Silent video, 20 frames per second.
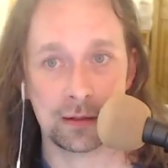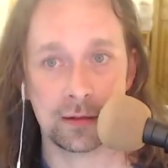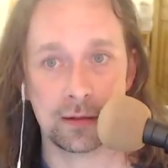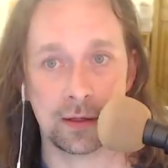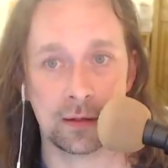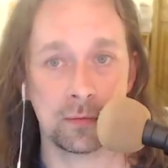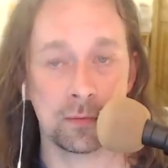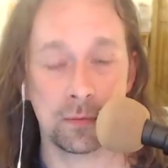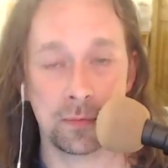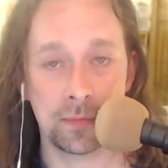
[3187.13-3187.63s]

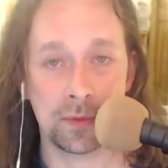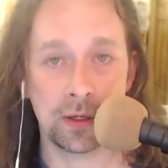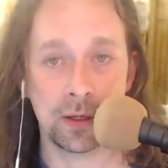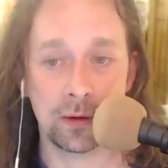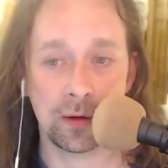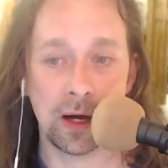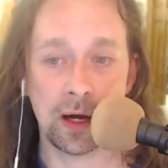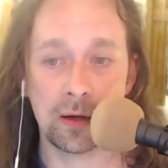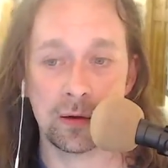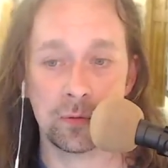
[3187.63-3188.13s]
you
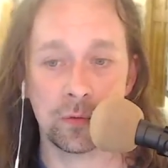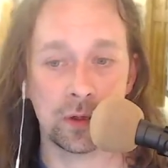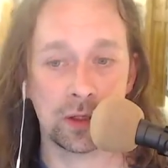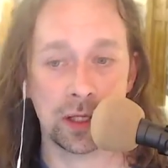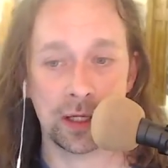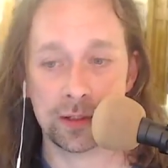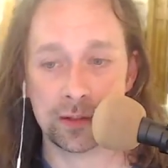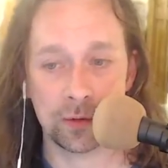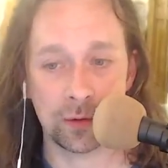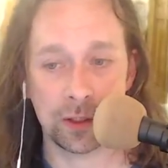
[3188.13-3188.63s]
know i will
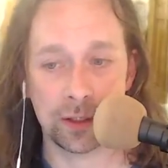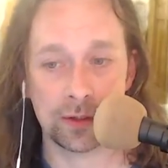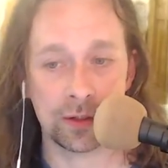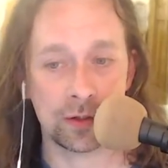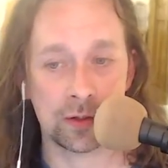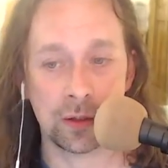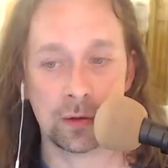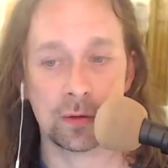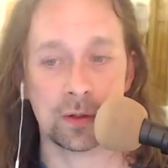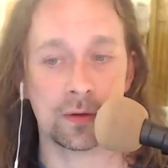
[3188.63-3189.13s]
link to it in the
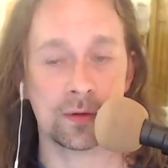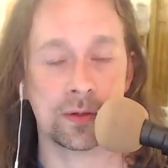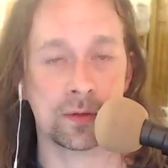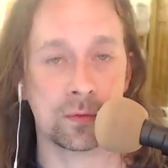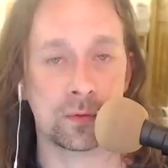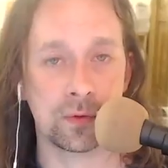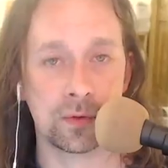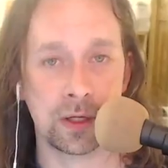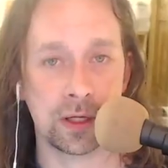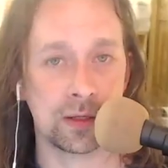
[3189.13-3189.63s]
show notes
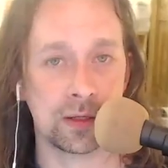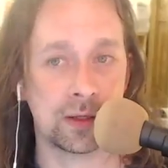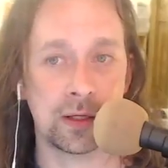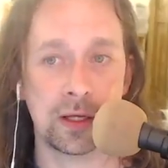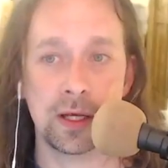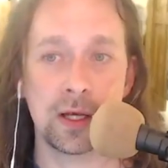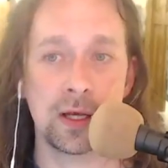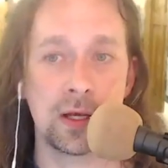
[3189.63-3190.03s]
as well and